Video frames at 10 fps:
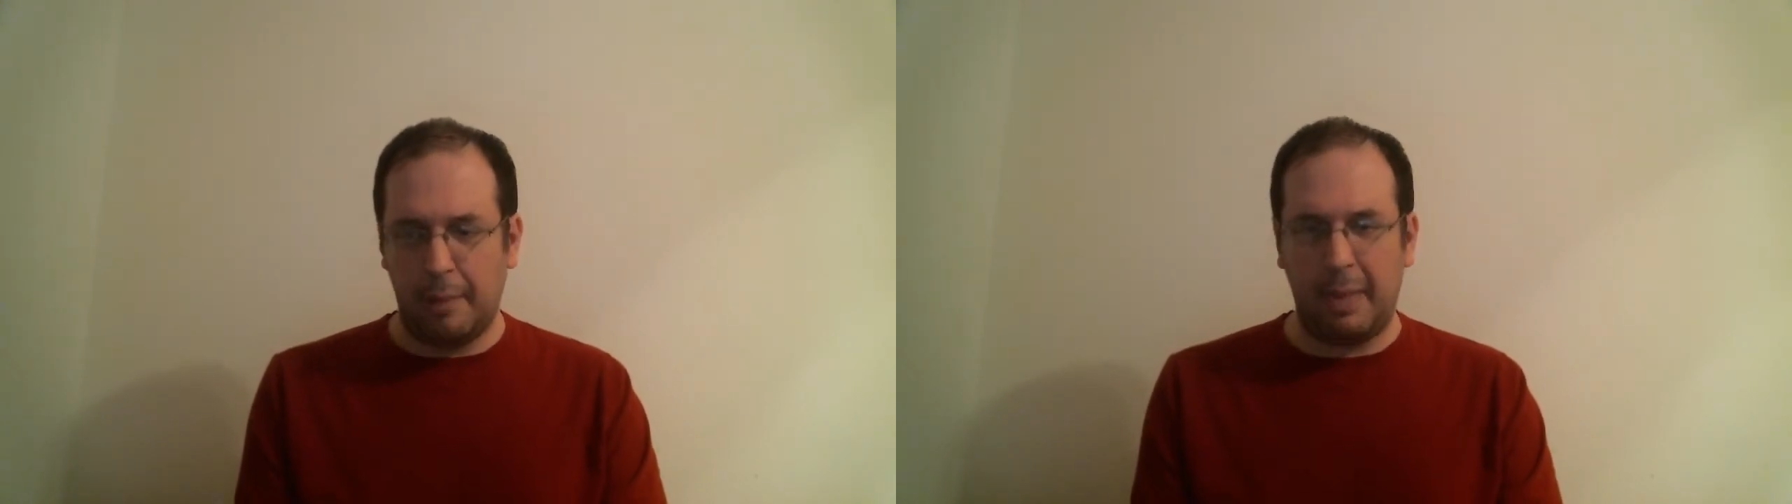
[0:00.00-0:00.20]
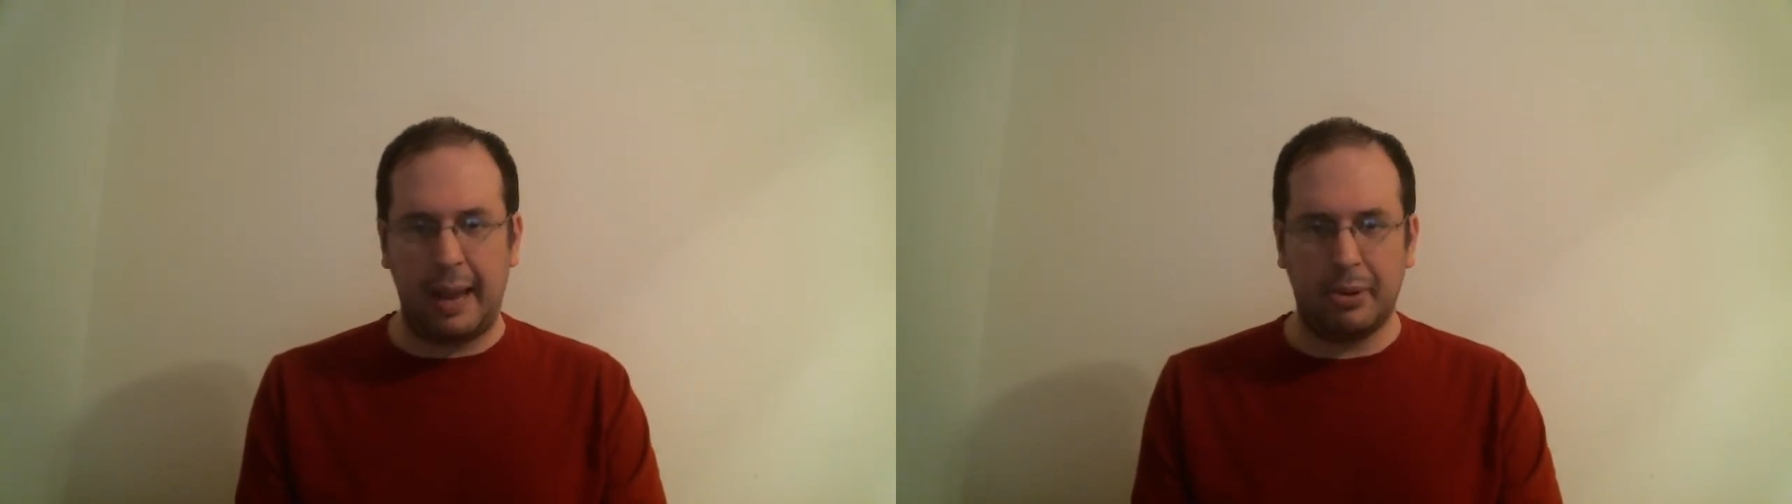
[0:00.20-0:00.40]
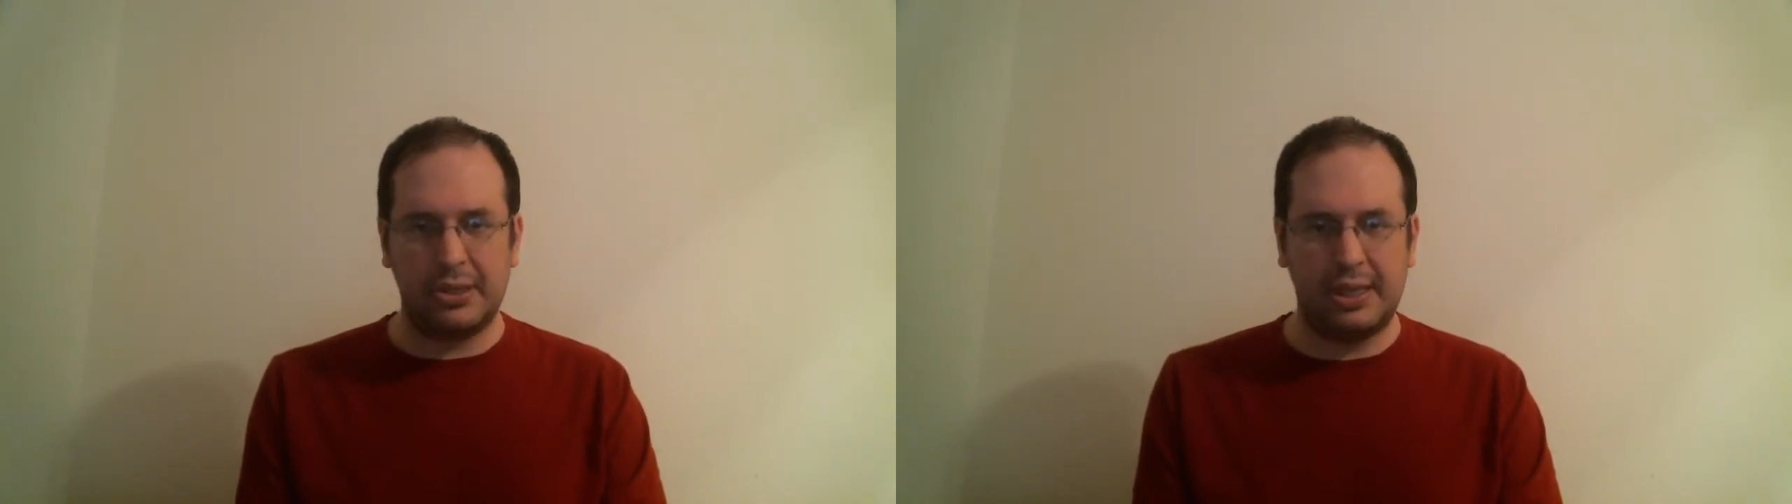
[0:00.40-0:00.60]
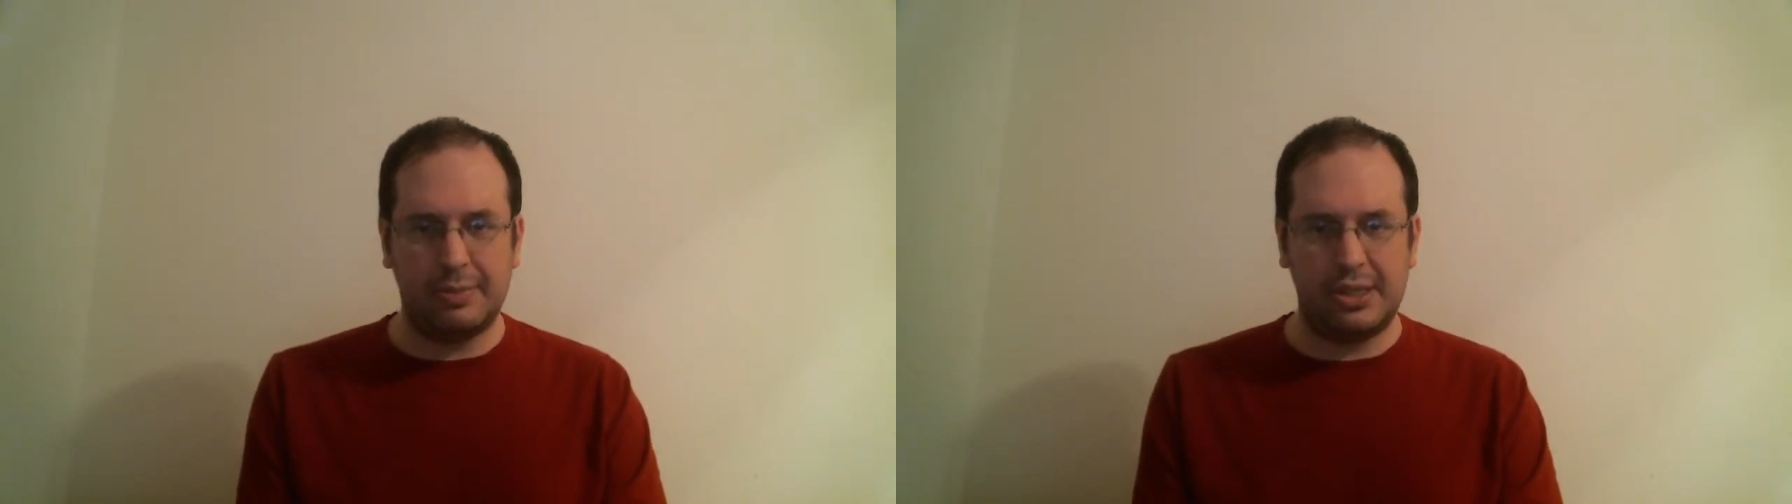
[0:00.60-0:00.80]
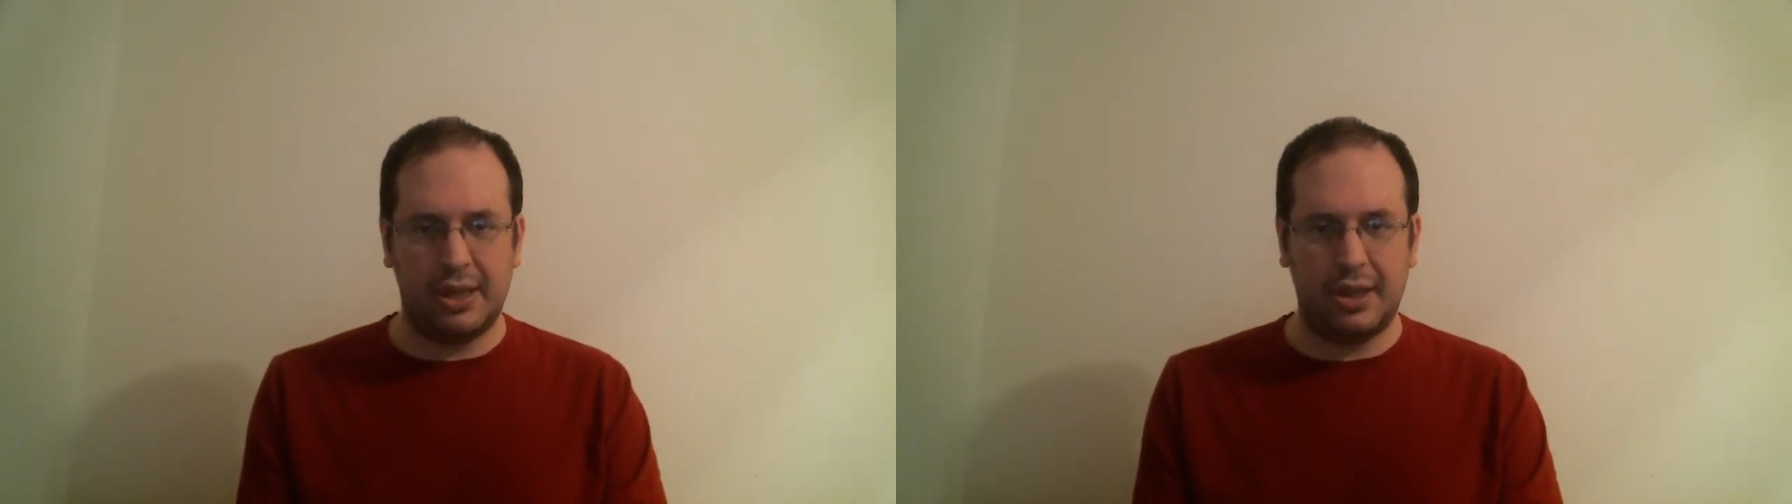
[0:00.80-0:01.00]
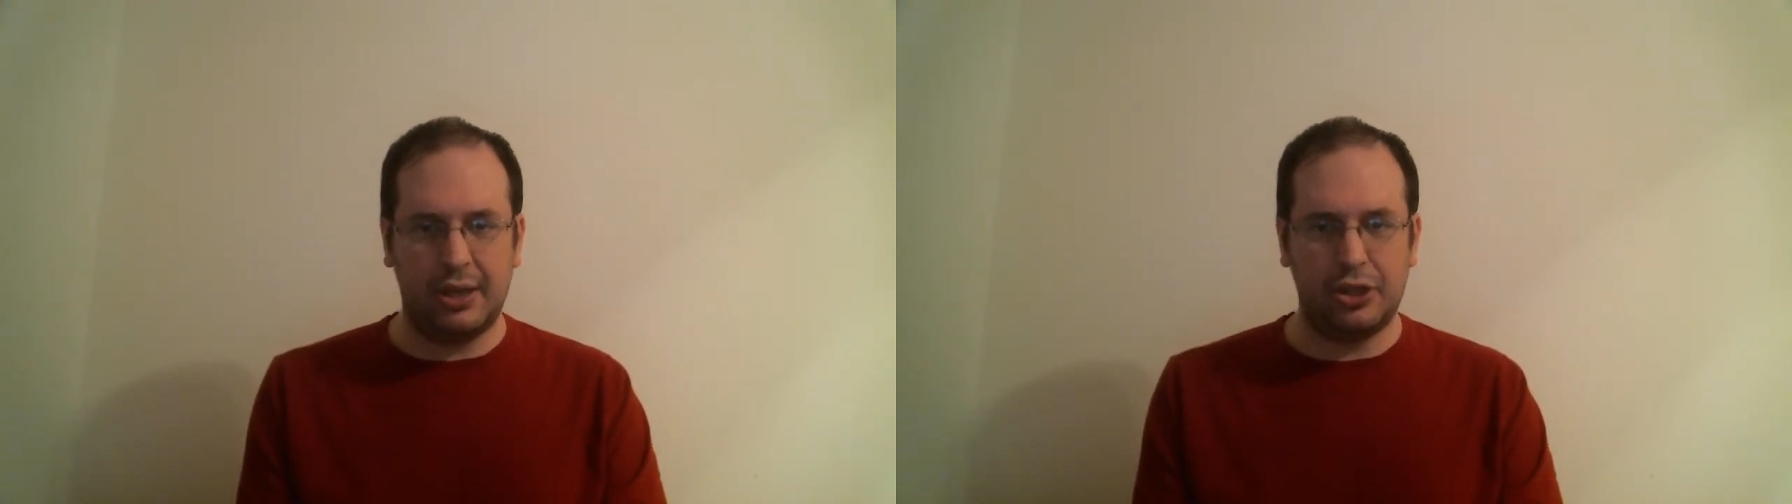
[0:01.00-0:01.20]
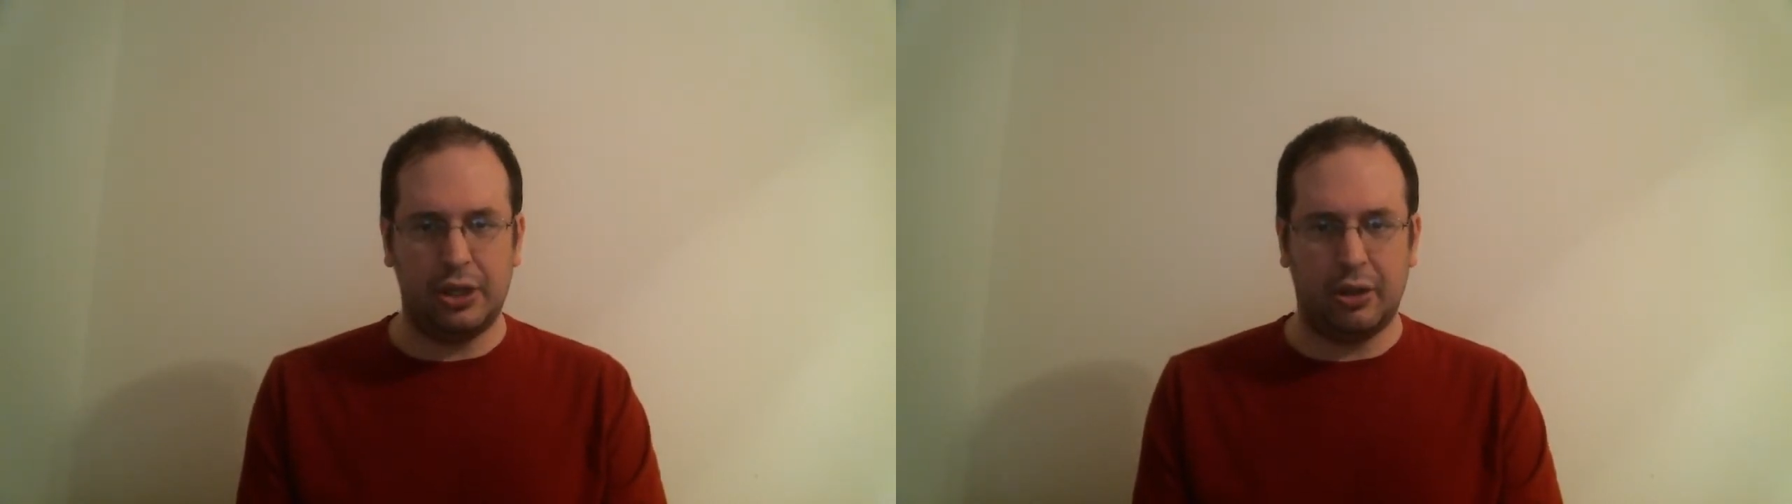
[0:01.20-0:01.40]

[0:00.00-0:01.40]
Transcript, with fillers: Mabel seems to think she